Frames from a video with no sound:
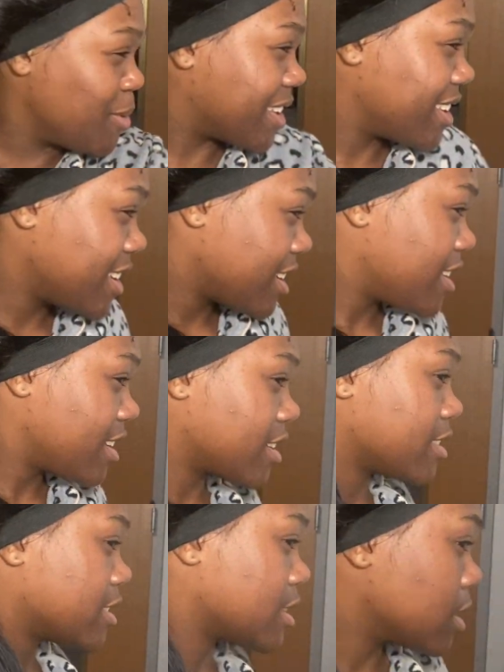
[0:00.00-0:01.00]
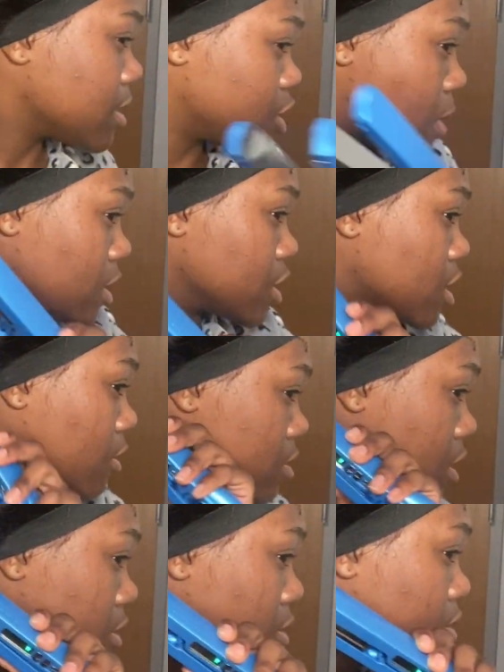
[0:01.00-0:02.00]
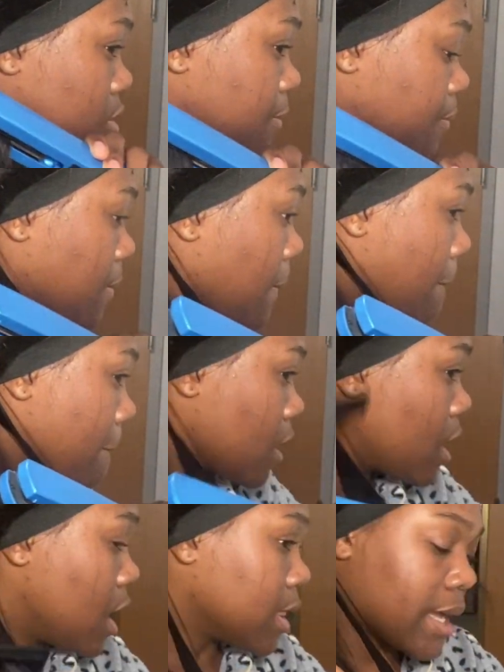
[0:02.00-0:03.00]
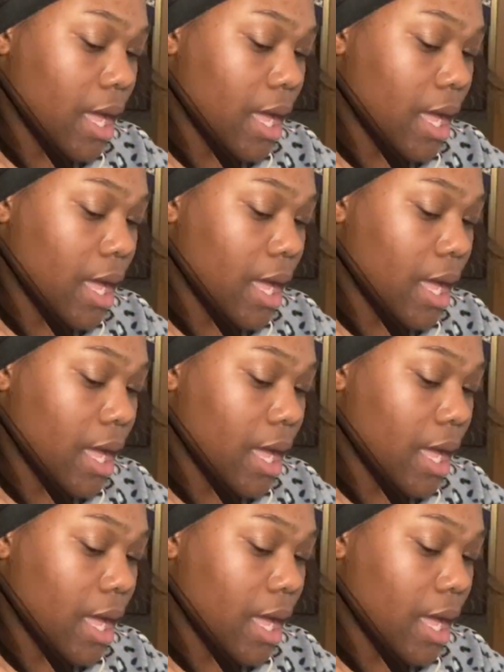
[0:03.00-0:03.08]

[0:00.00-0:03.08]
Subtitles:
Okay, yeah, that was funny. Okay, never mind.